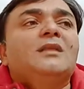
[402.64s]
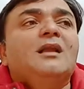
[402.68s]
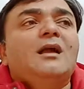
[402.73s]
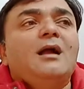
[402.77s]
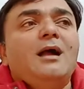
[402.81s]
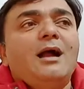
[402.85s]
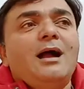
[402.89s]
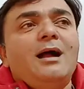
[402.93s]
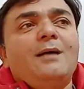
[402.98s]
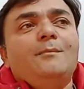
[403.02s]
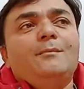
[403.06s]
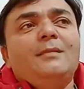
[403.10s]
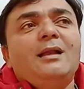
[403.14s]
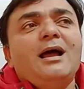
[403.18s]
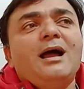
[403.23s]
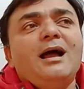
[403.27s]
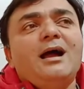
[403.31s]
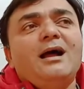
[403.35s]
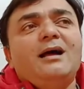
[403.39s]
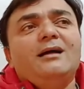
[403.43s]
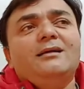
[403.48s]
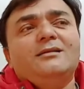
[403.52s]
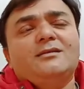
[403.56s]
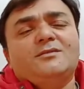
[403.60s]

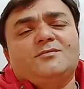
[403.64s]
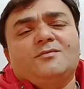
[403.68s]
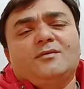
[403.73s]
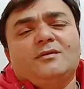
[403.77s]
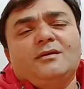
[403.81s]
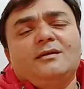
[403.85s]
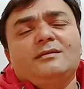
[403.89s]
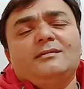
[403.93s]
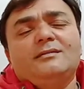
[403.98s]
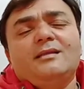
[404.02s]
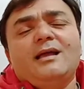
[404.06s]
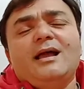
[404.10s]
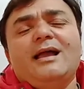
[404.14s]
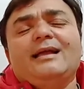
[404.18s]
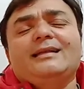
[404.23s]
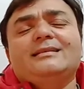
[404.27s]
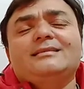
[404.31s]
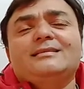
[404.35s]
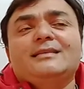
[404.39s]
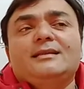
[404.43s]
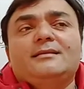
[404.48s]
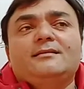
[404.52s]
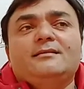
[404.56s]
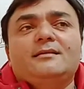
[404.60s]
amla, ashwagandha,
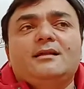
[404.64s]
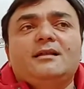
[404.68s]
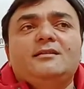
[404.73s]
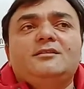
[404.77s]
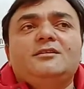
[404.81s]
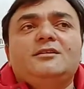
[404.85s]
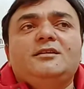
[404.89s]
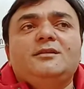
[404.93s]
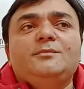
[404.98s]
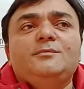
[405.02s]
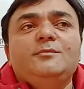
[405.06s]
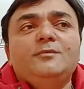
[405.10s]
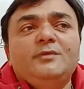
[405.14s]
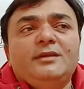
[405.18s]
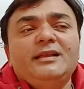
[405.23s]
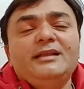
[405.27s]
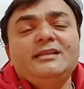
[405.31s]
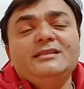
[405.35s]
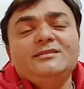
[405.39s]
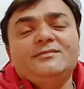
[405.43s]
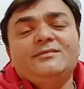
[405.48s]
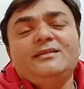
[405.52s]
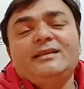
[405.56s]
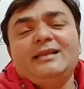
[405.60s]
etc.
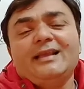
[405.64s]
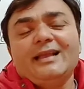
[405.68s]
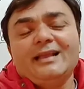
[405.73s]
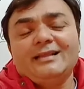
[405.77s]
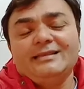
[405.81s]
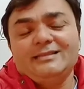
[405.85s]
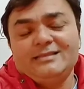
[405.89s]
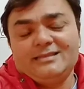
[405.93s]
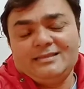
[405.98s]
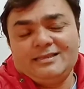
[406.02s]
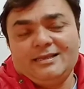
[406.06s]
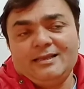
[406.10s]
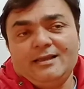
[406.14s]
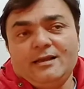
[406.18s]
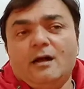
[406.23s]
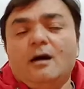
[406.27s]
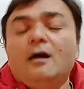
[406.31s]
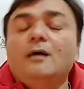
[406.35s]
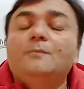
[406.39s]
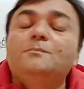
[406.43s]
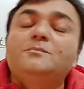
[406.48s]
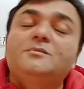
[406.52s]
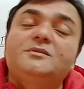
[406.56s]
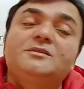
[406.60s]
Jadibooties, we can say,
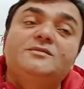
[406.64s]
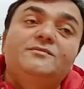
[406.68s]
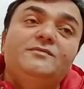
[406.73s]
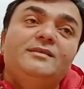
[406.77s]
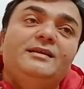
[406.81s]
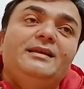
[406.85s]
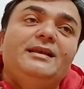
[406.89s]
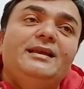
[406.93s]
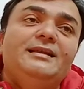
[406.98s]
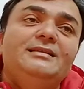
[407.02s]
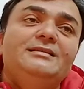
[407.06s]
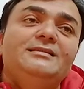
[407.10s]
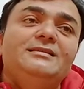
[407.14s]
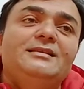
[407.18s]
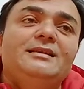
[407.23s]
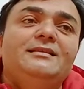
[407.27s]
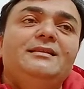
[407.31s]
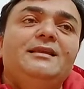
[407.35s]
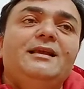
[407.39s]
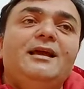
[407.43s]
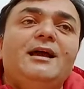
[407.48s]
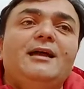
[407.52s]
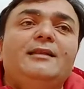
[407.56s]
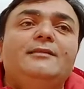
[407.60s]
herbs, we can say
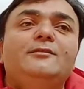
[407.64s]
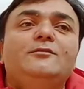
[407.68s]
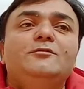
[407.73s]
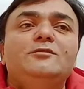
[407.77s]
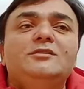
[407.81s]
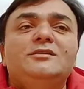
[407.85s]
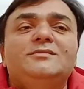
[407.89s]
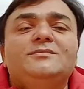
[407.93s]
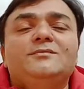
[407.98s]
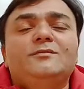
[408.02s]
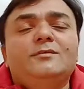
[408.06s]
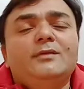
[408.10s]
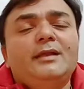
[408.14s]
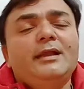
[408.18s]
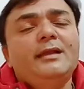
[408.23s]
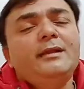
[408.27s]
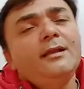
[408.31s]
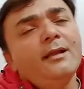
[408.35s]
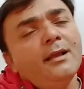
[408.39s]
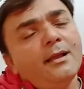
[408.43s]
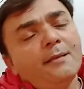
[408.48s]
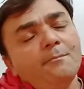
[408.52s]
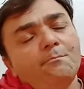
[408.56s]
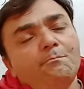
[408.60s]
they are useful
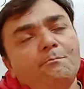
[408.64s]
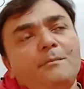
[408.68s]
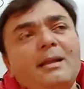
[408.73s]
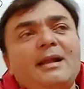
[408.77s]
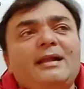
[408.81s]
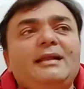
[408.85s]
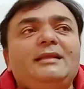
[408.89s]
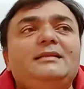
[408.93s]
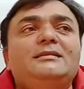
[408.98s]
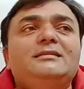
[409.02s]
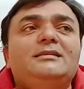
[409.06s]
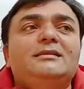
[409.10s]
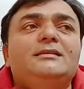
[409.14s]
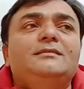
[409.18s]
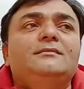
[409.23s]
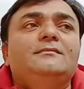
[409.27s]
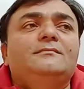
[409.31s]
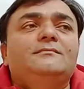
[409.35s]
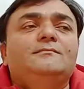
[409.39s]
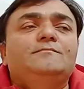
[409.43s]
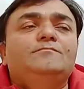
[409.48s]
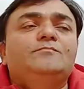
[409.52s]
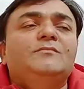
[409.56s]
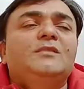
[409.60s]
in medicine.
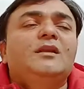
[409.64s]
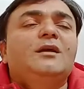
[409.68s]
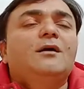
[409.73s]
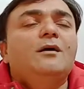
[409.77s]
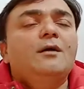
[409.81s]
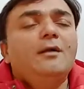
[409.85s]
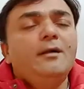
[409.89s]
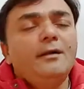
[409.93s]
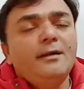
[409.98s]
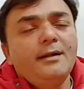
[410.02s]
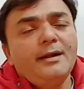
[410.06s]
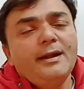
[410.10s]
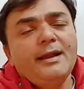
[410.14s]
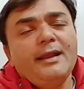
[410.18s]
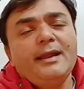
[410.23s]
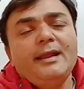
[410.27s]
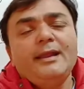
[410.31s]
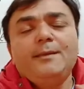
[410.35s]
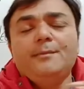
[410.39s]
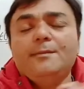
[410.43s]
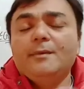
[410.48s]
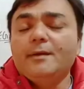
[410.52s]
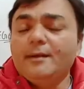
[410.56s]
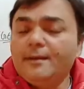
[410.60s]

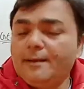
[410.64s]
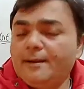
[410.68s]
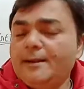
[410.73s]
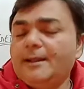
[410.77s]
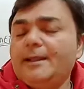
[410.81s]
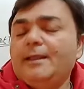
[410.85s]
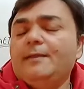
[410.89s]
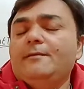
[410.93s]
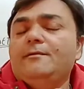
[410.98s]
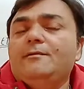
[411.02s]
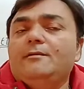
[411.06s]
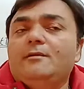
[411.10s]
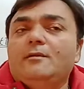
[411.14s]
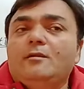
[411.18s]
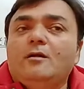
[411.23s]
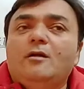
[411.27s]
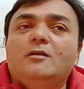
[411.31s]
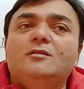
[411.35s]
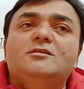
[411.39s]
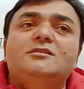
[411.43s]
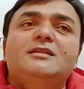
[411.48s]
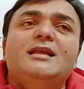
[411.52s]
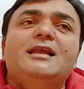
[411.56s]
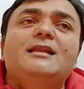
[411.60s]
Herde, birthday,
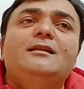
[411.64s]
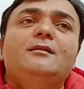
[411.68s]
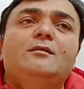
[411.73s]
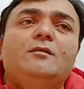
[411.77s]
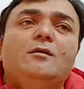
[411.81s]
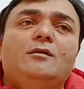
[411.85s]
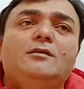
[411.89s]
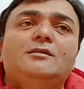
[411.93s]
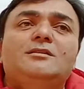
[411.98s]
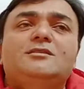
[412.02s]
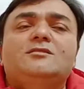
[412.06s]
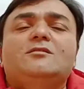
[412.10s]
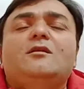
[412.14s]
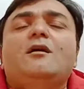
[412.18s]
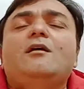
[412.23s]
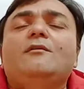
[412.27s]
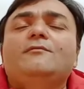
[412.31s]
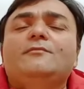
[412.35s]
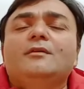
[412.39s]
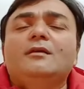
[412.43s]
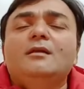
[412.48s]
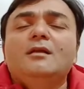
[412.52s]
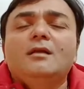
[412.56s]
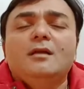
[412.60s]
lots and lots
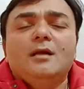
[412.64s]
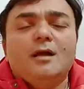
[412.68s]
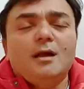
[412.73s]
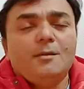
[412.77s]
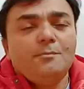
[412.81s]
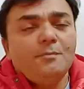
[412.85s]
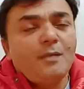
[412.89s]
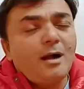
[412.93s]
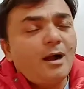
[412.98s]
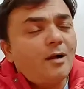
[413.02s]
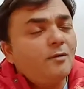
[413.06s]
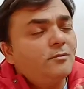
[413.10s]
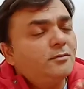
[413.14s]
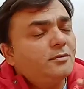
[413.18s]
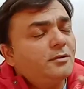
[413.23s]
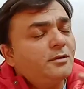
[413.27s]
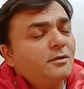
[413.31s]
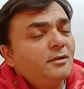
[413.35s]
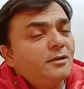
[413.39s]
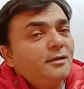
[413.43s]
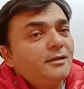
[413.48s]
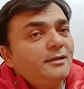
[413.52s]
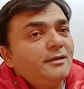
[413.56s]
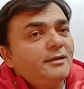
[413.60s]
of
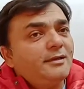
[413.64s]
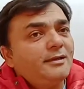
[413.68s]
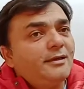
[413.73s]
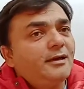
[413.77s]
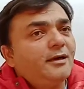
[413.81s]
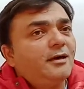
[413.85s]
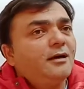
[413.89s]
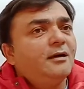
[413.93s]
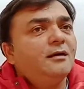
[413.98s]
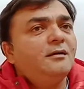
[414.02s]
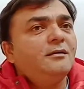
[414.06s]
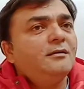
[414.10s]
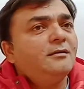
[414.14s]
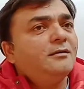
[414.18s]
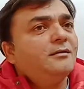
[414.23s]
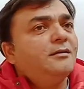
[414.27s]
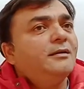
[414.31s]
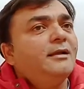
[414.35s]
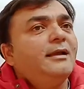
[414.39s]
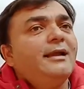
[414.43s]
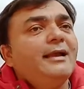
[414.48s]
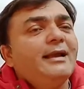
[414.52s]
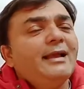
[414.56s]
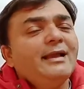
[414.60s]
about here.
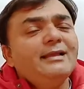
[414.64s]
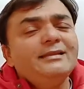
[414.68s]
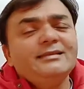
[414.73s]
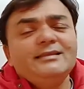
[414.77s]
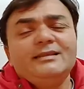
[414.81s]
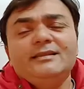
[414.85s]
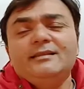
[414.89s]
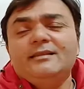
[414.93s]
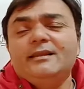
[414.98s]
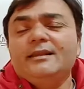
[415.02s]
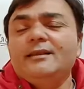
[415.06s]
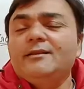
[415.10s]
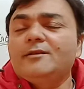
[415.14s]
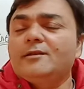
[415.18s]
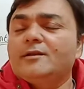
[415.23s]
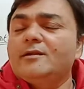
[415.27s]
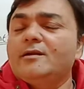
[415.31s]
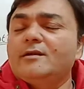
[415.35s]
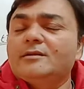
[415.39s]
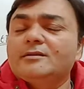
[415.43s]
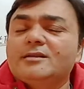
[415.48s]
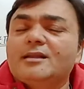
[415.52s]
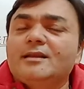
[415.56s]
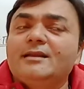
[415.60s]
As in the
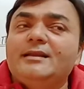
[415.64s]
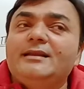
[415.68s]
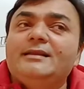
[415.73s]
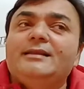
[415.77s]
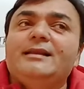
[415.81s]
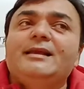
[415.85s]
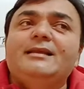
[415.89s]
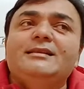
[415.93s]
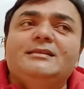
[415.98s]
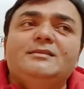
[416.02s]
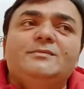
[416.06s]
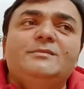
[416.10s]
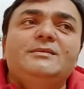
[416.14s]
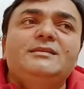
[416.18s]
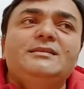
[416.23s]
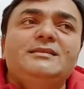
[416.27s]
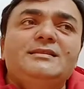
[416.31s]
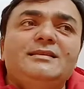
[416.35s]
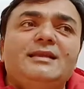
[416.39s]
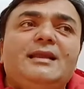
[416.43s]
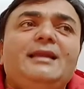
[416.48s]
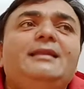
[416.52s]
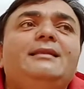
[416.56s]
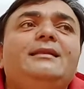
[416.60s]
introduction, it has been
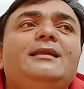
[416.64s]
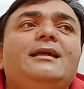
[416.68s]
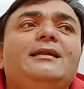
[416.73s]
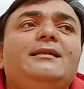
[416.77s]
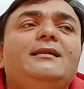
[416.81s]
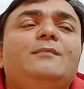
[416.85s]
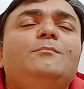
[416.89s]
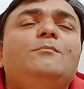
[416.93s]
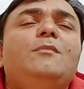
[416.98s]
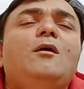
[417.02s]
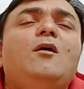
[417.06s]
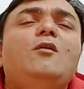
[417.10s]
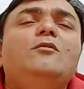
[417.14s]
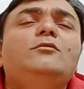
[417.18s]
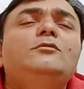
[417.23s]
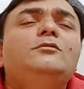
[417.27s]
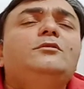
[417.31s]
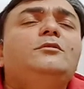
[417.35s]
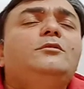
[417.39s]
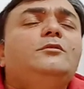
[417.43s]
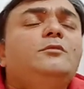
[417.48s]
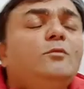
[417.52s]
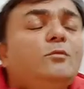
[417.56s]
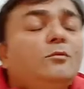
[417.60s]
said that
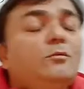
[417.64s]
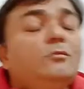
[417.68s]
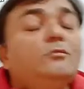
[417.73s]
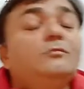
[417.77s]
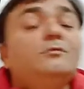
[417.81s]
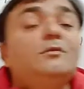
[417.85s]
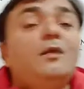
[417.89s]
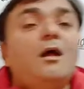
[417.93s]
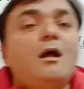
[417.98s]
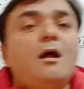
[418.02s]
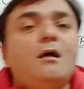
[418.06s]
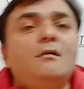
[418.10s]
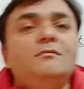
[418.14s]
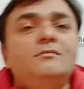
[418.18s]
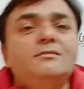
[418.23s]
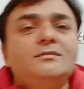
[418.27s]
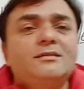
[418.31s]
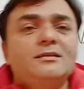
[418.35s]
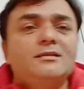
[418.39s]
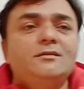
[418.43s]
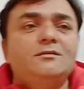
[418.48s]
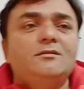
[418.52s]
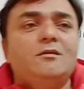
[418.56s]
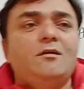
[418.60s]
about
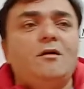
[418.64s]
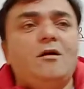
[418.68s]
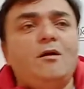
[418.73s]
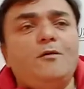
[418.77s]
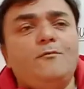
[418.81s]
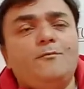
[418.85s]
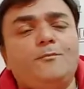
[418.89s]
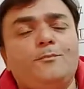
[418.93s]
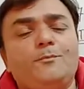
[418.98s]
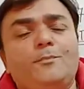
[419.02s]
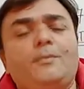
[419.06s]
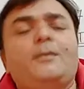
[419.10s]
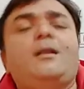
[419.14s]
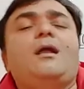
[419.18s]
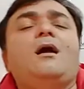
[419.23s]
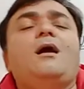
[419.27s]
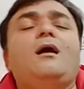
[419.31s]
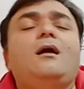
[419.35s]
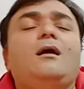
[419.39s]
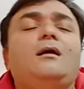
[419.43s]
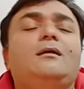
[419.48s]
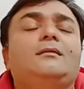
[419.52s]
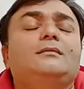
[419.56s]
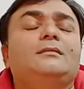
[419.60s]
2000 of
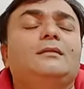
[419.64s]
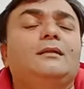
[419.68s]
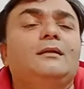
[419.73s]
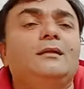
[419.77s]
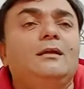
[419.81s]
plants